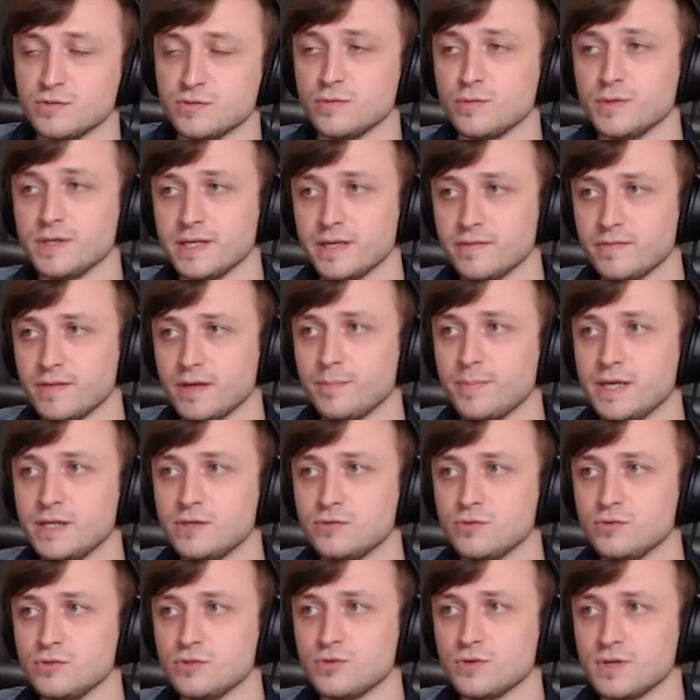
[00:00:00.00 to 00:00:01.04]
if you want to give that
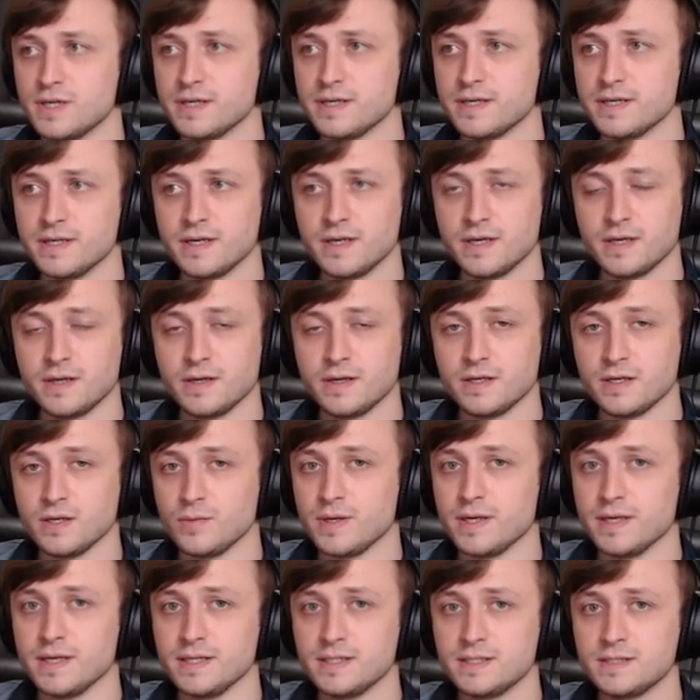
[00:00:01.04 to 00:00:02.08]
beta a try, go
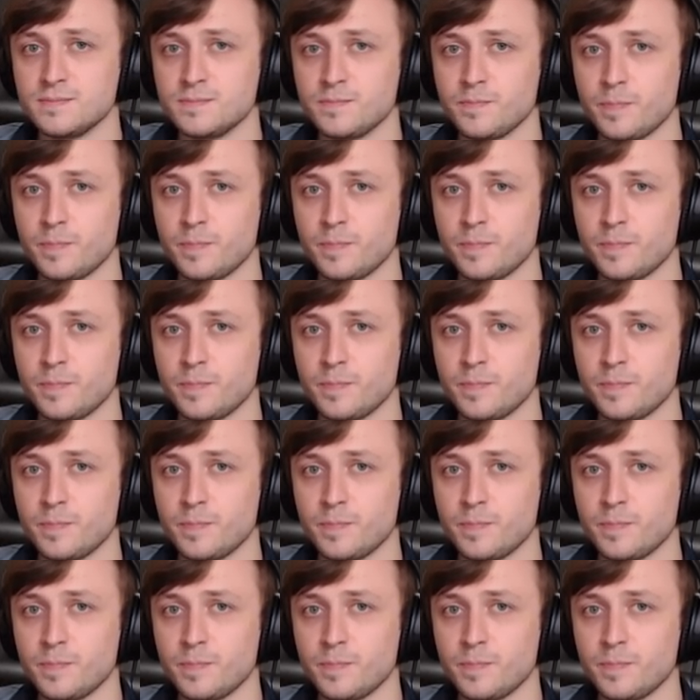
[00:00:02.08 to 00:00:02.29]
ahead.